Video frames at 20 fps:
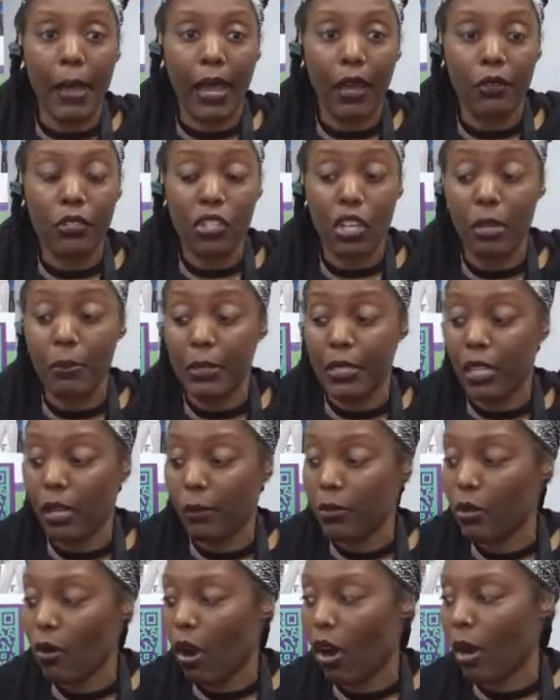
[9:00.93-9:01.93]
about
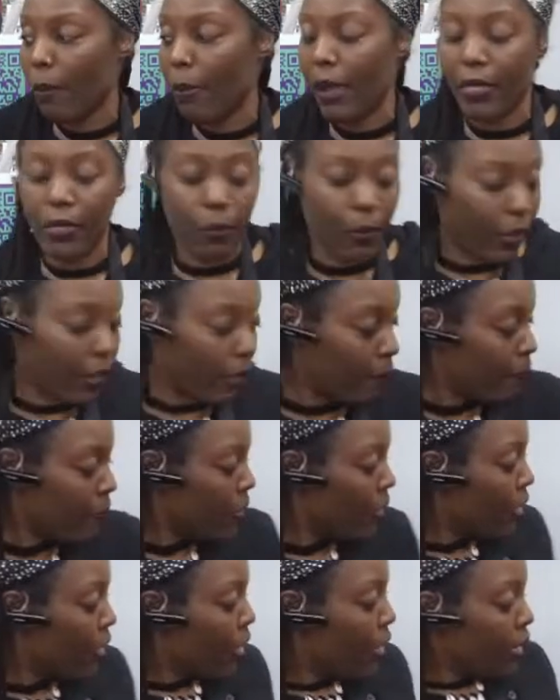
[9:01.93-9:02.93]
JBWR, by the way.
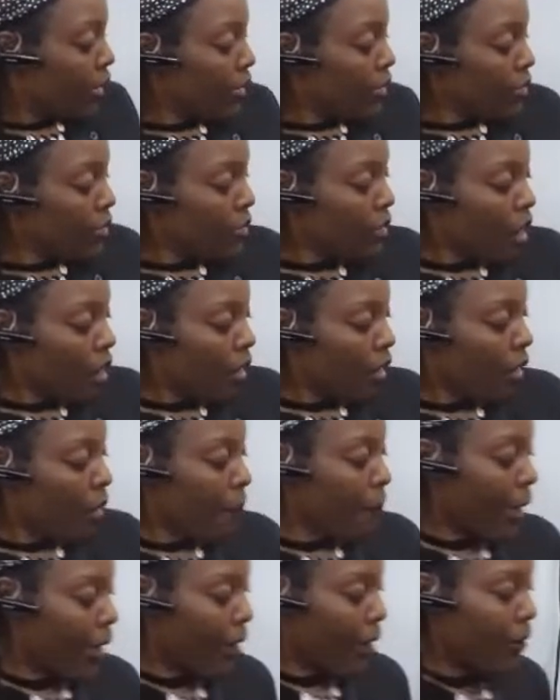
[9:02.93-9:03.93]
He's talking
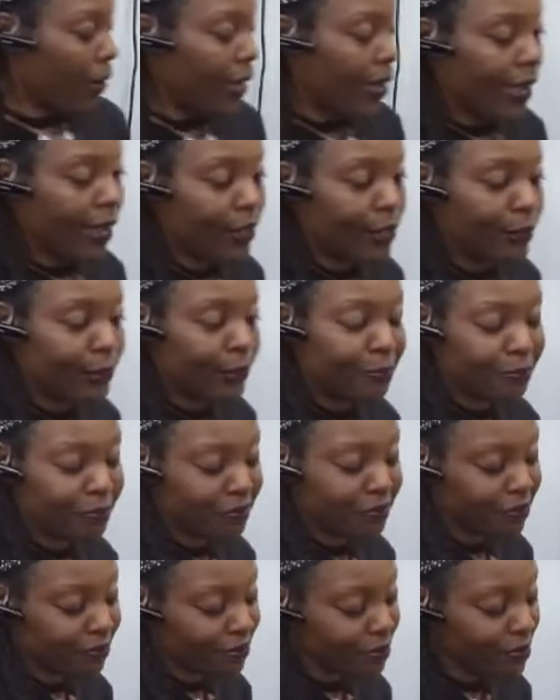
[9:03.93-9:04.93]
about how,
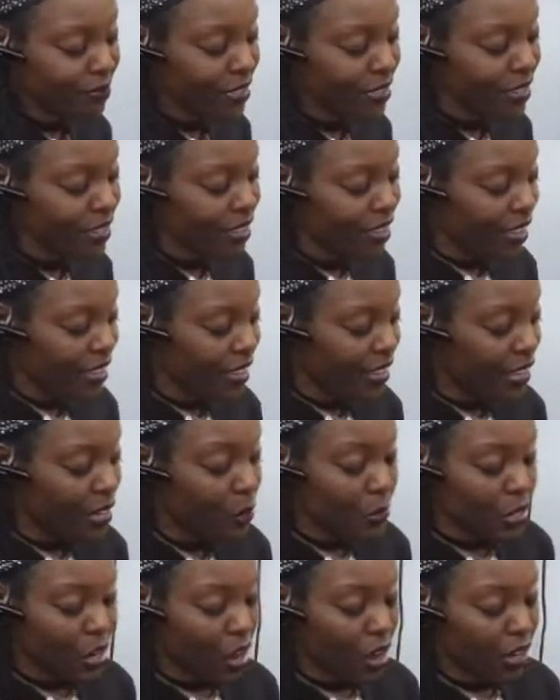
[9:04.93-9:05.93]
he
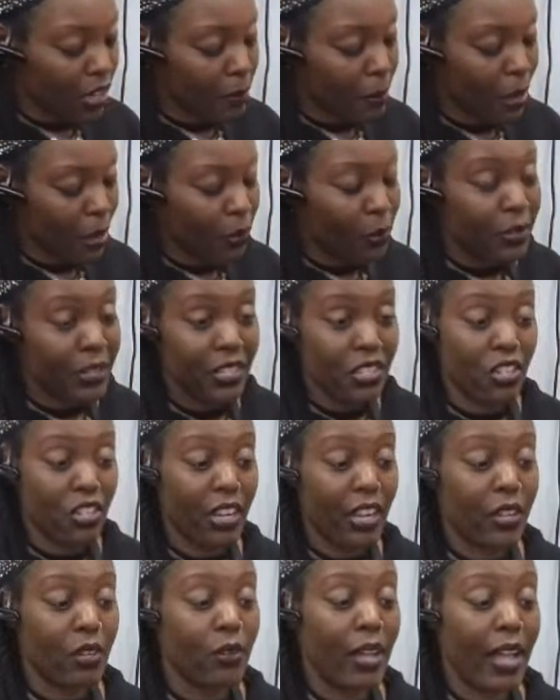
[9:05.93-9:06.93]
was talking about on his
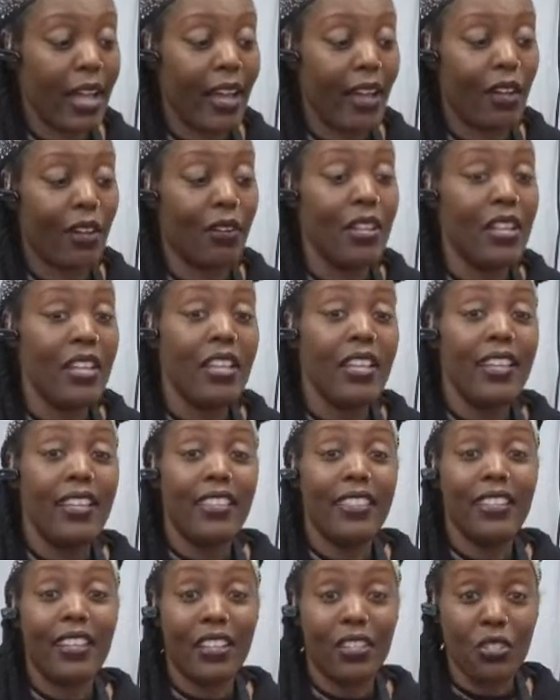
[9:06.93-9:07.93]
channel how
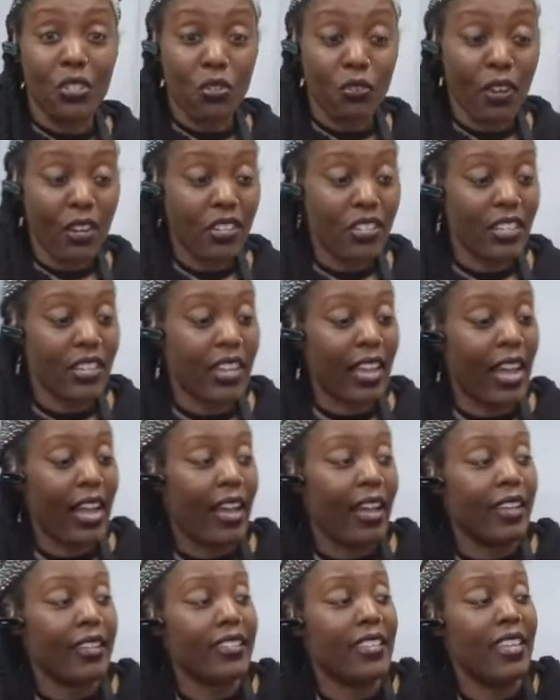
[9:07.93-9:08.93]
the construction
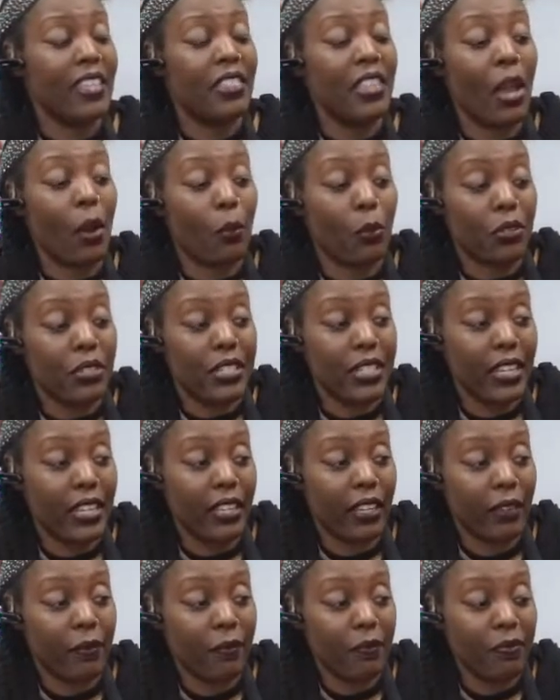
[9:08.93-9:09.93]
guys that were
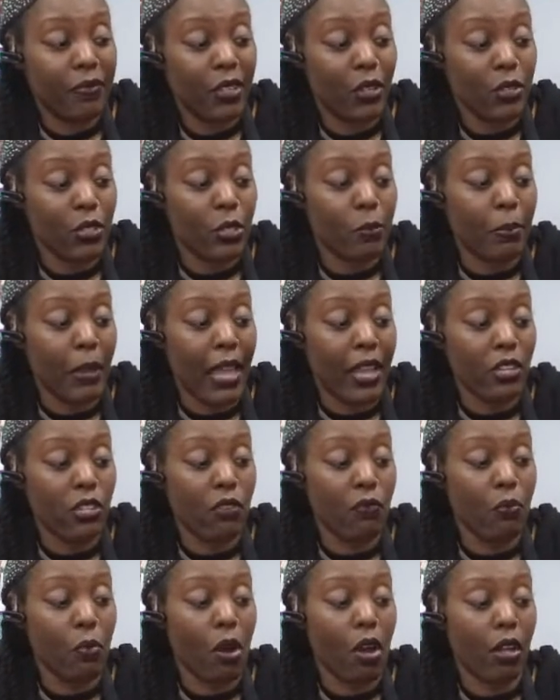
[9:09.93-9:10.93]
digging, there's a splash
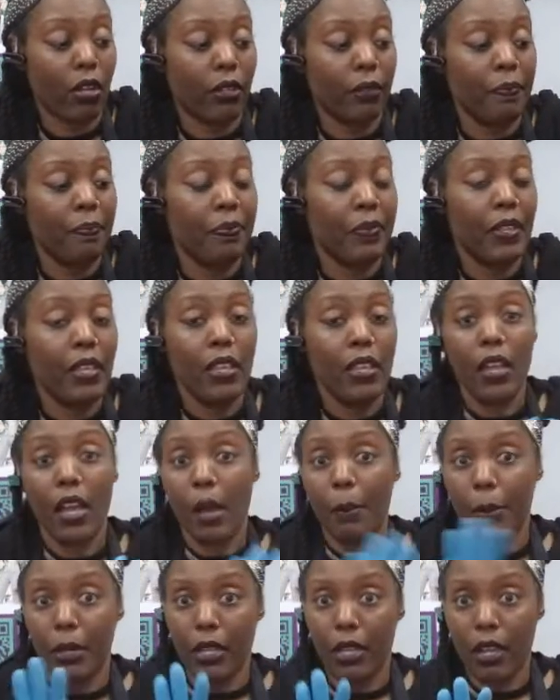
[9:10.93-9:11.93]
of water.
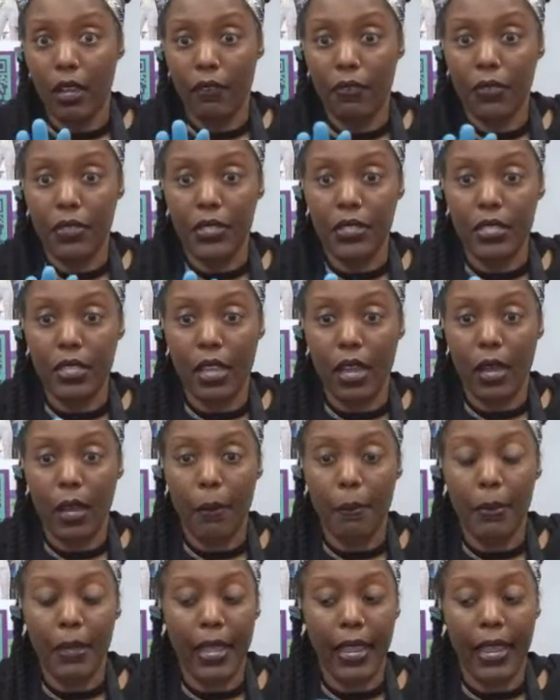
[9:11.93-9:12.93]
I'm going to cover this
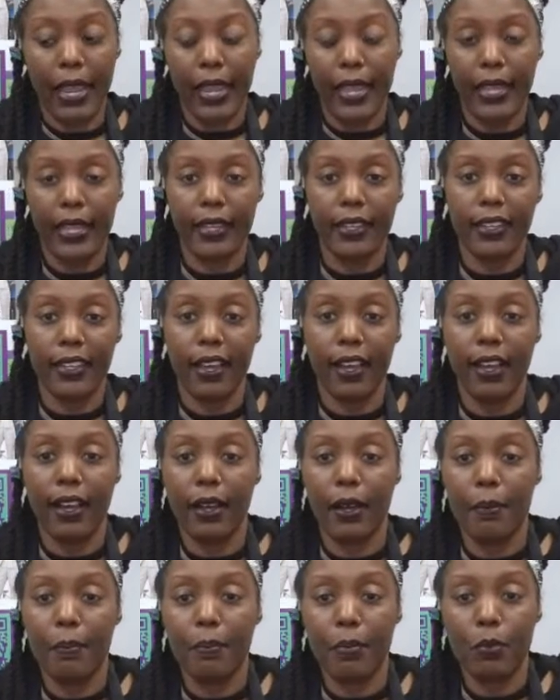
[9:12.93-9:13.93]
up and
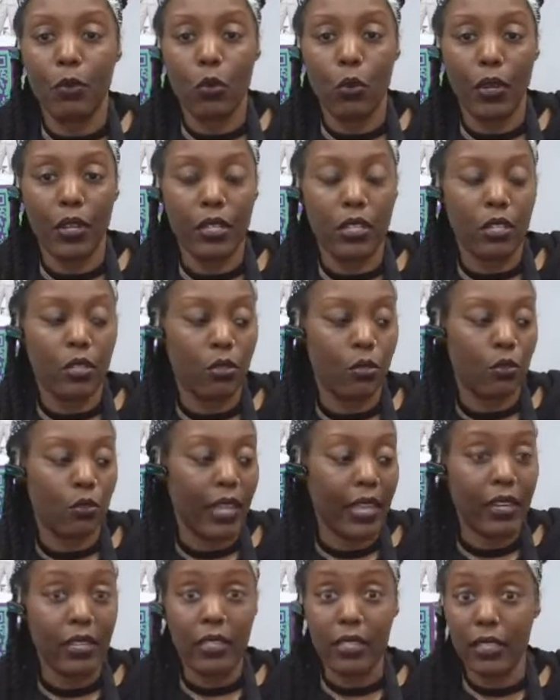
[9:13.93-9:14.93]
I'm going to
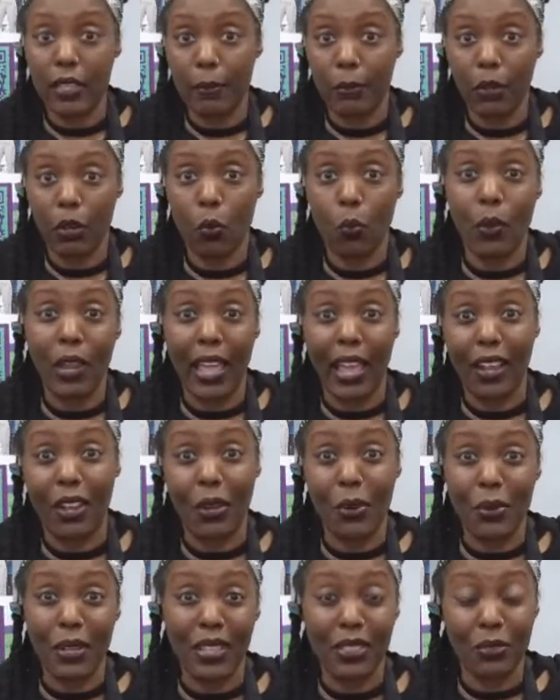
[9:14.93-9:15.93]
let it simmer while I
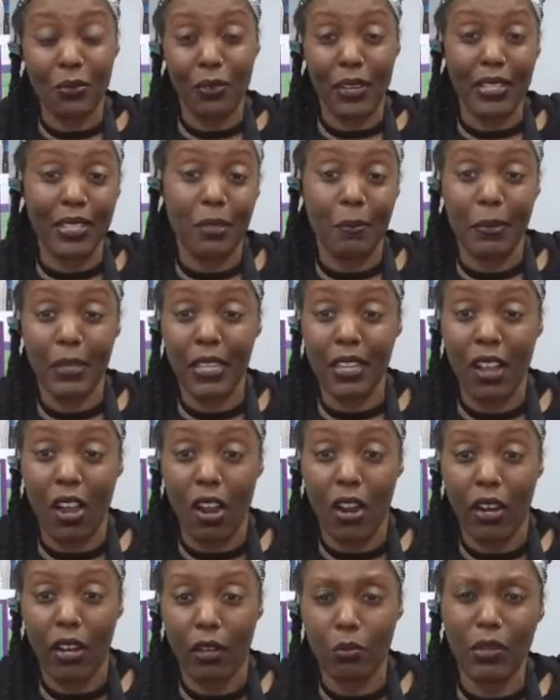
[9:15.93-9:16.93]
go get the recipe
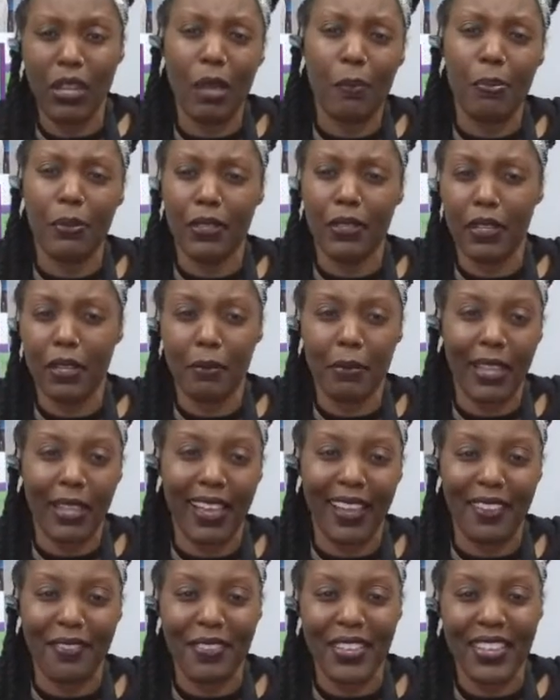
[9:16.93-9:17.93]
card. Well, I'll pull it up
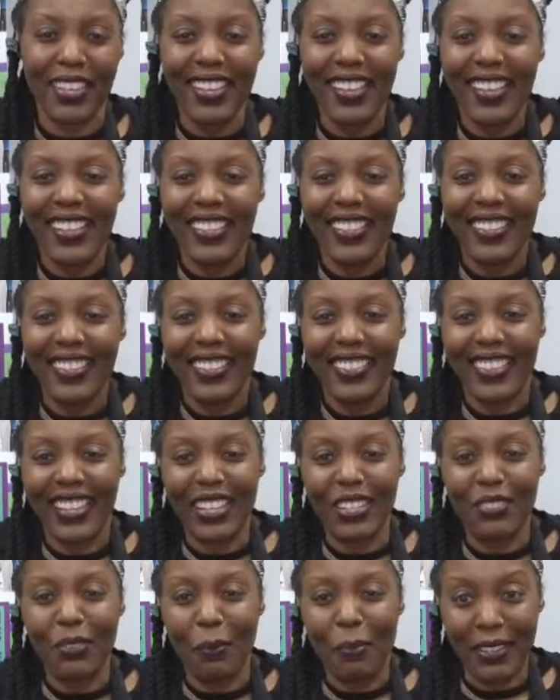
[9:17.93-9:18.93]
live.
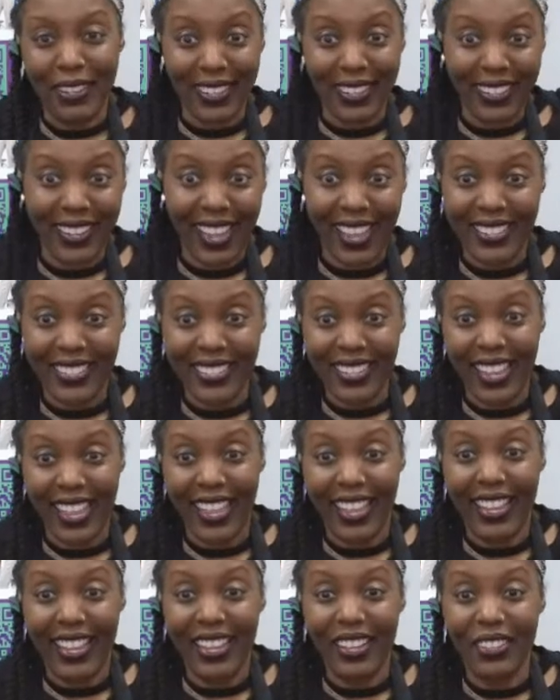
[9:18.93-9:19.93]
Thanks for putting in
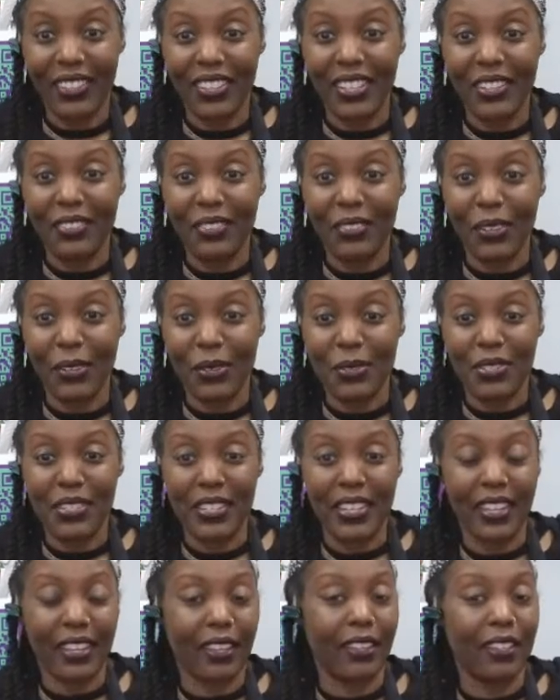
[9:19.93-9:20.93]
hashtag health heroes,
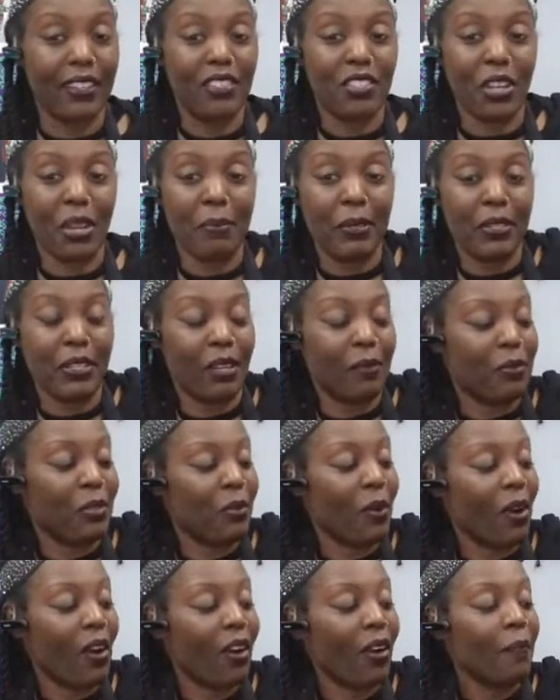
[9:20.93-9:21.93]
Nikki,
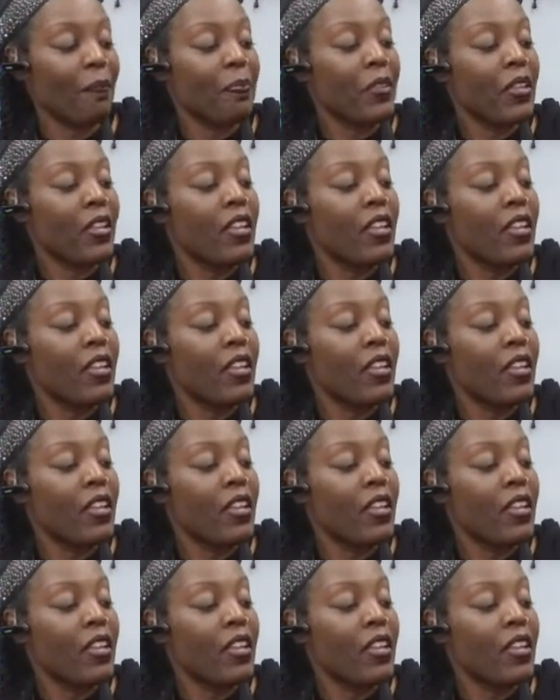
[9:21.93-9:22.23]
JBWR.